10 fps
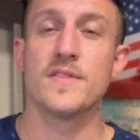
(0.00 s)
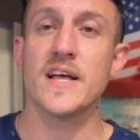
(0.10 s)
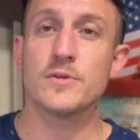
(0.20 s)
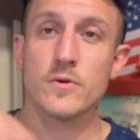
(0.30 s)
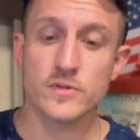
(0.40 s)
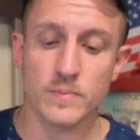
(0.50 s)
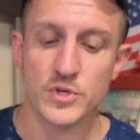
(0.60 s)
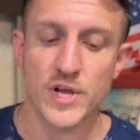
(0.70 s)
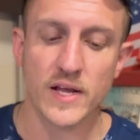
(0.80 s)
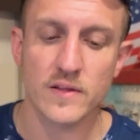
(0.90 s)
That's your
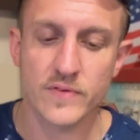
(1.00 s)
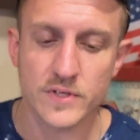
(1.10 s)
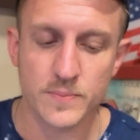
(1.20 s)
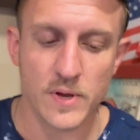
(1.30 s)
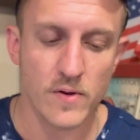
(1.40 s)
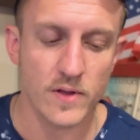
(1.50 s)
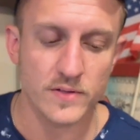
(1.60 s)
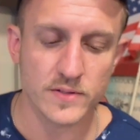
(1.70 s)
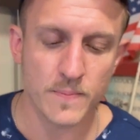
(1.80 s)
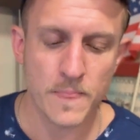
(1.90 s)
subjective
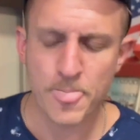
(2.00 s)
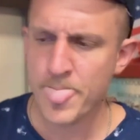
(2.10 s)
experience.